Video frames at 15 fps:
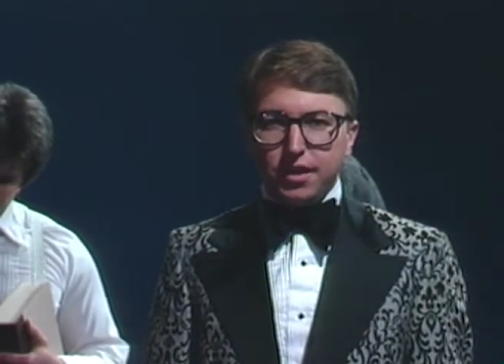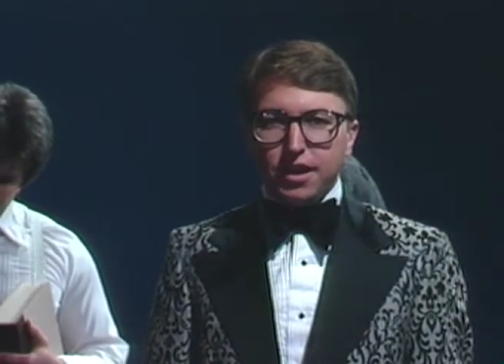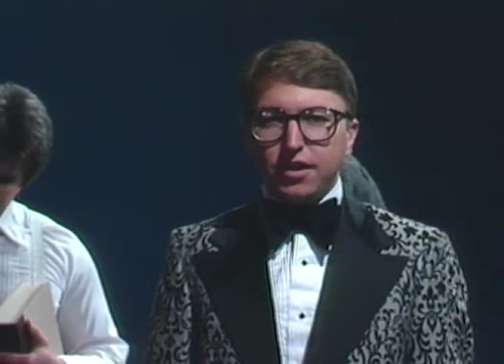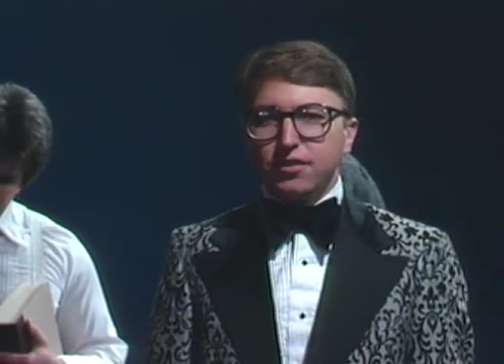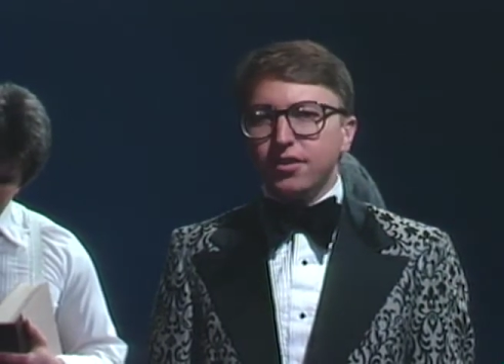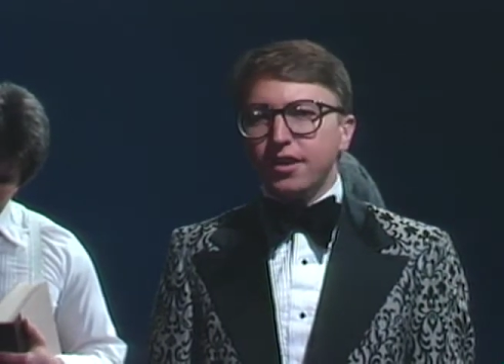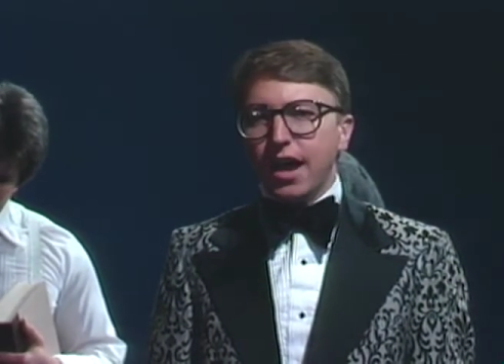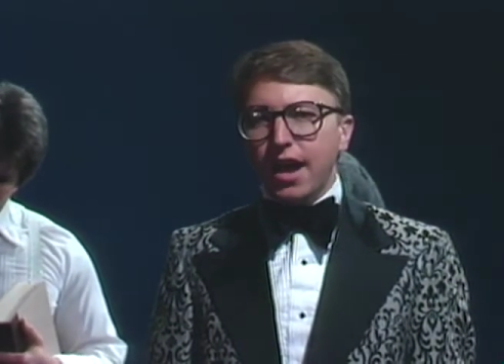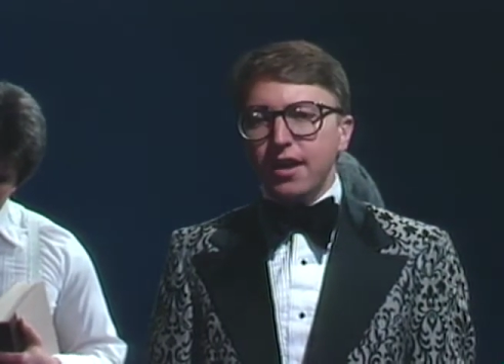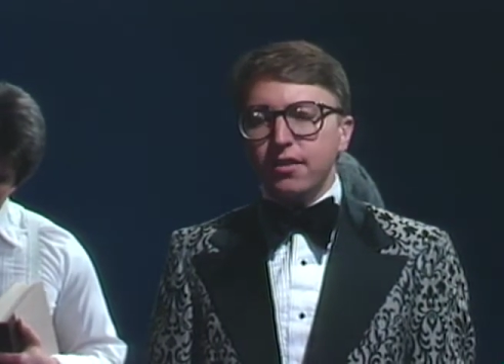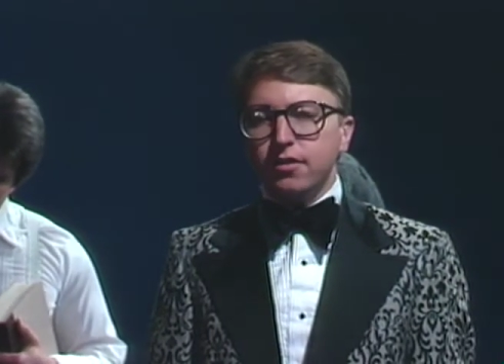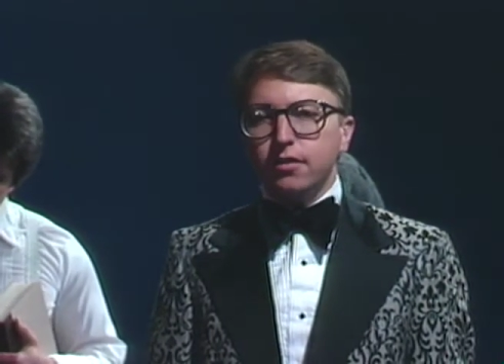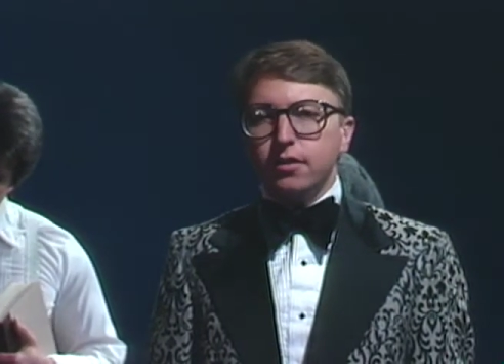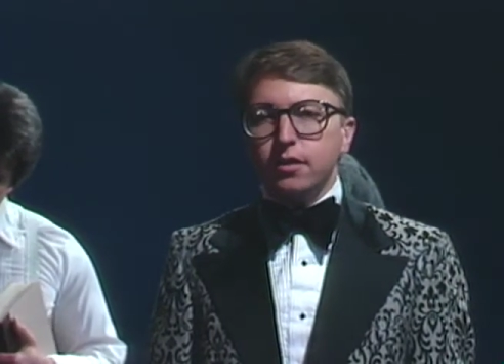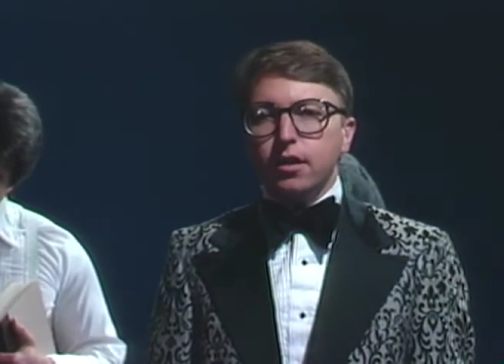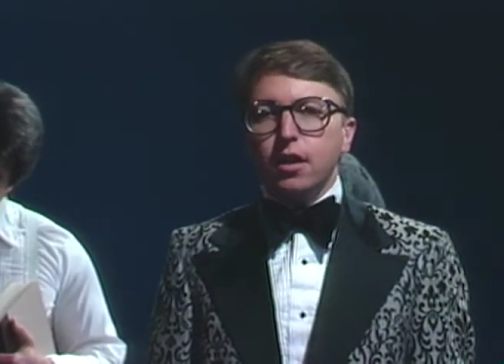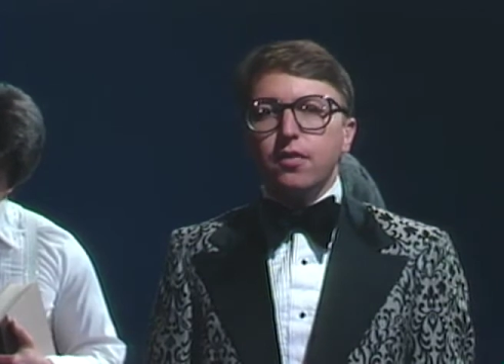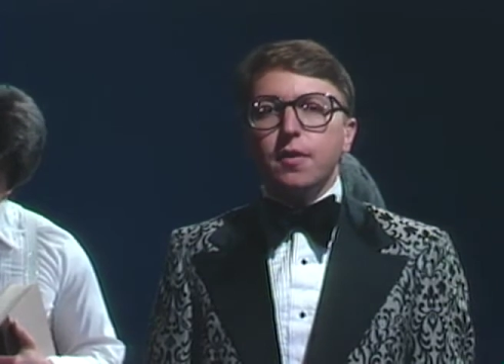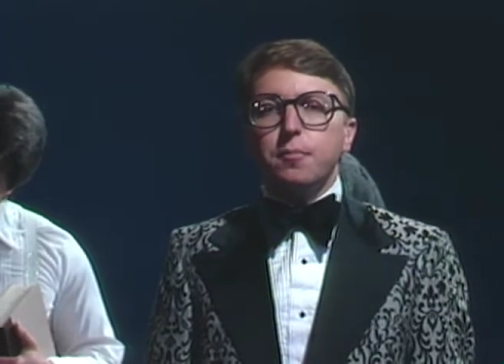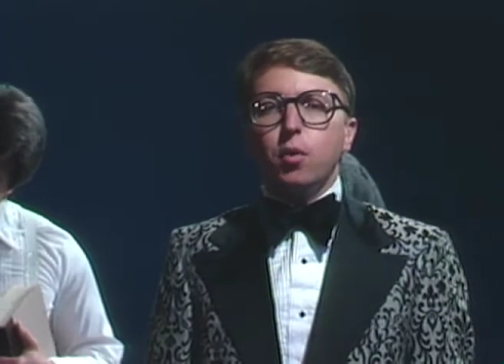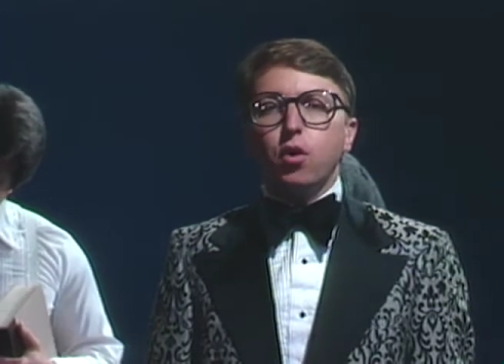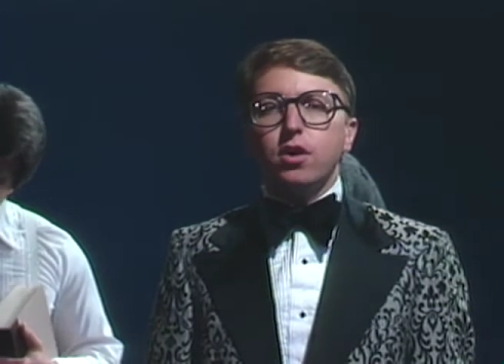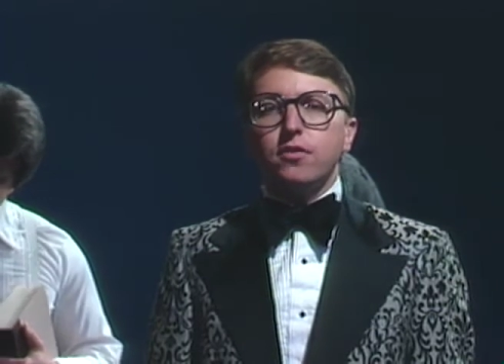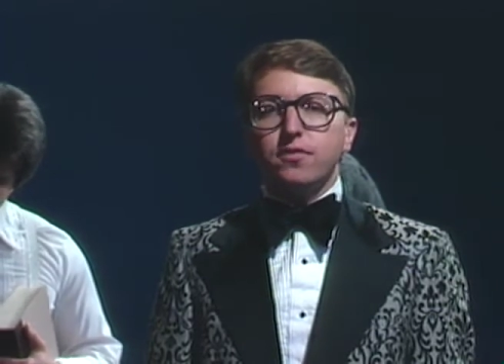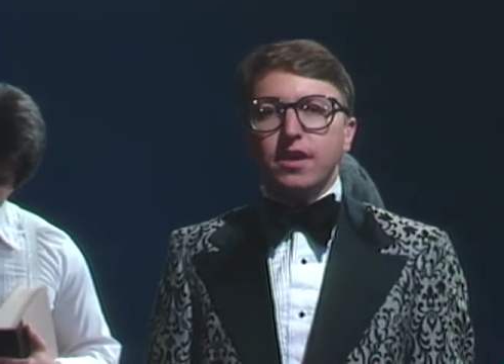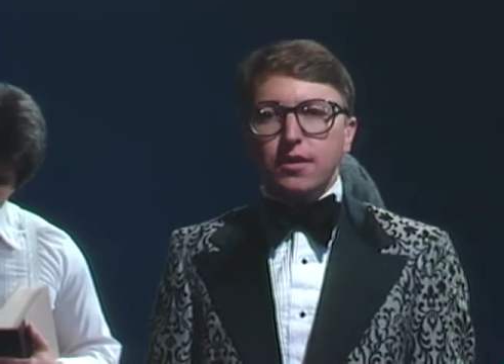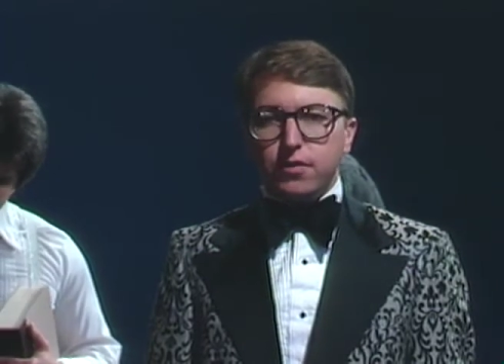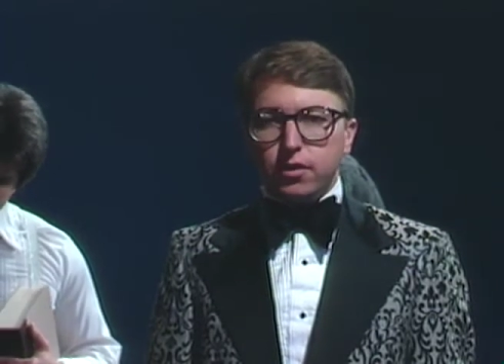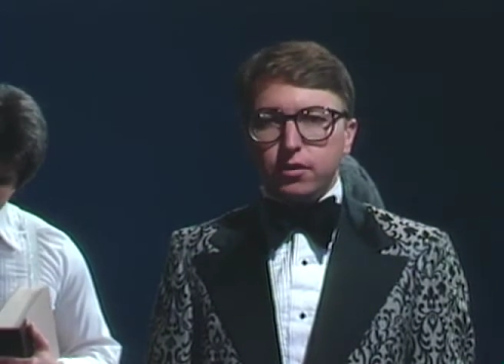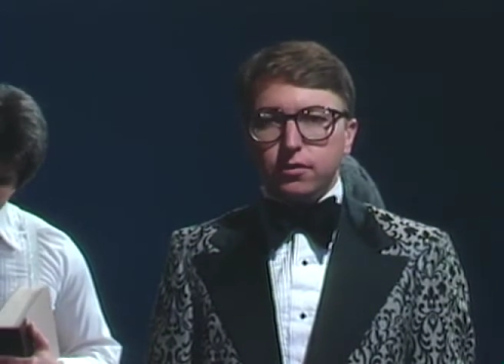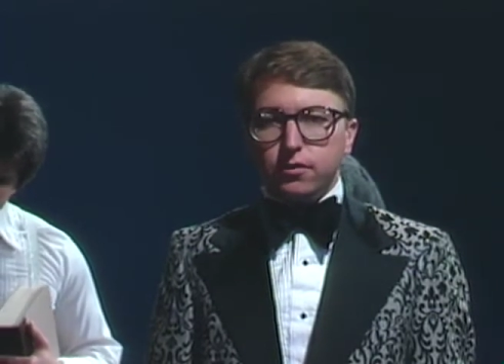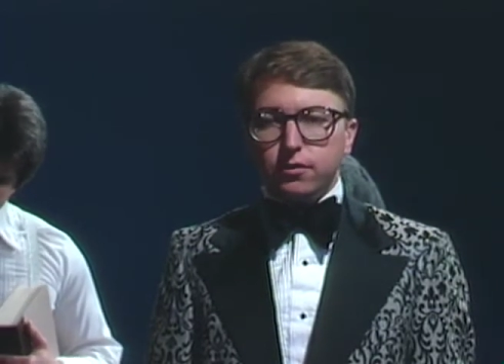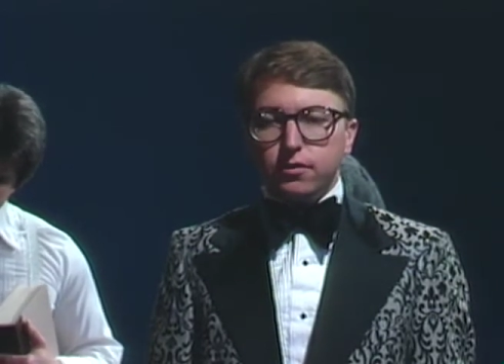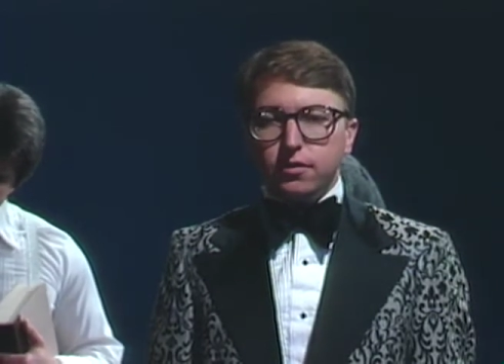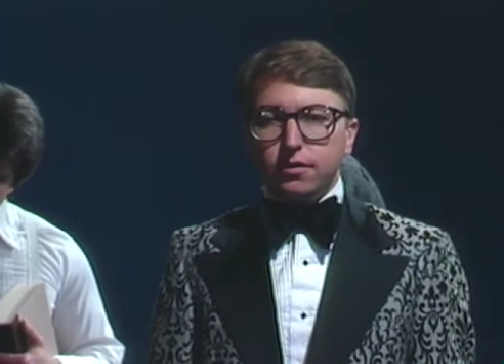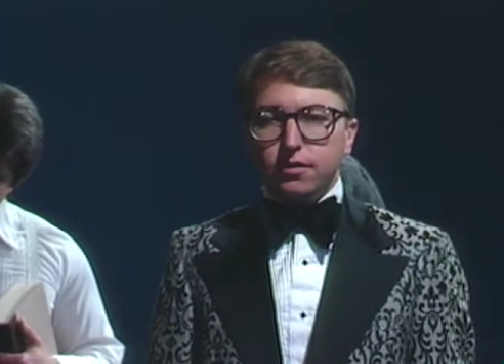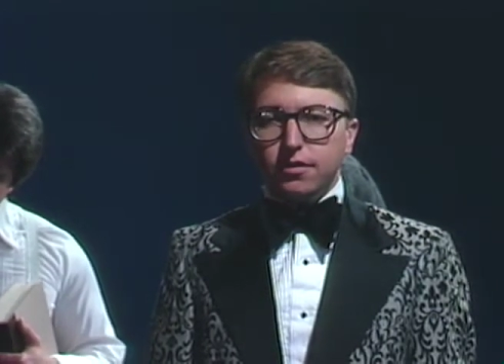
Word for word: And tonight, the Board of Governors,